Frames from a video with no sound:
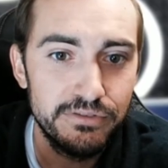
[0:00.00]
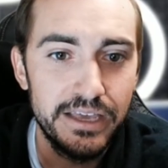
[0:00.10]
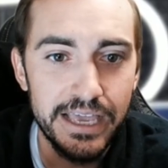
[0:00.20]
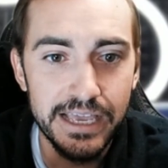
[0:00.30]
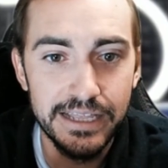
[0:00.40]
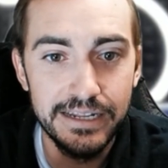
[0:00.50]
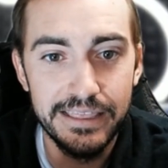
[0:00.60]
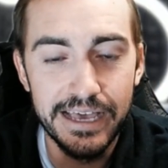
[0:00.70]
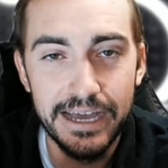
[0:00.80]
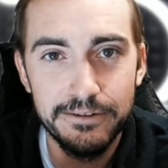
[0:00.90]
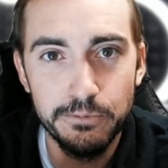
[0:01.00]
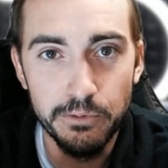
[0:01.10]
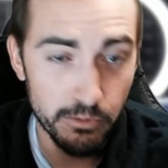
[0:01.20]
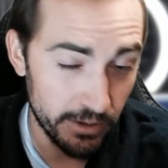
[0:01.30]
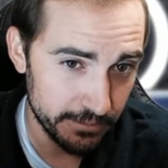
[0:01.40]
and that
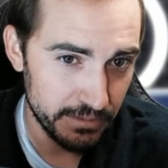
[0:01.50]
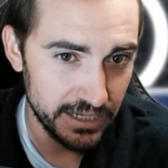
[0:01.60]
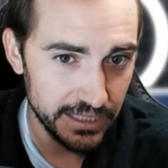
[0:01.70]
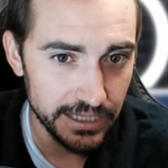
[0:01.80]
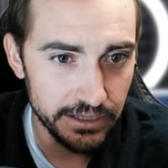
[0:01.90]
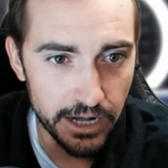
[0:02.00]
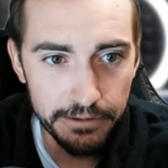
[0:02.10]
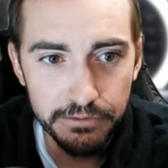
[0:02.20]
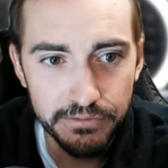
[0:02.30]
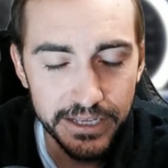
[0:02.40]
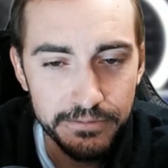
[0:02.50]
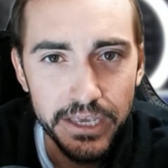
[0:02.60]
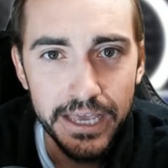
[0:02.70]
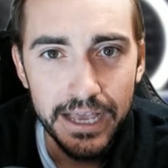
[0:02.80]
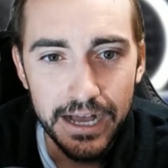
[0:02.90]
we were recommending getting off of it.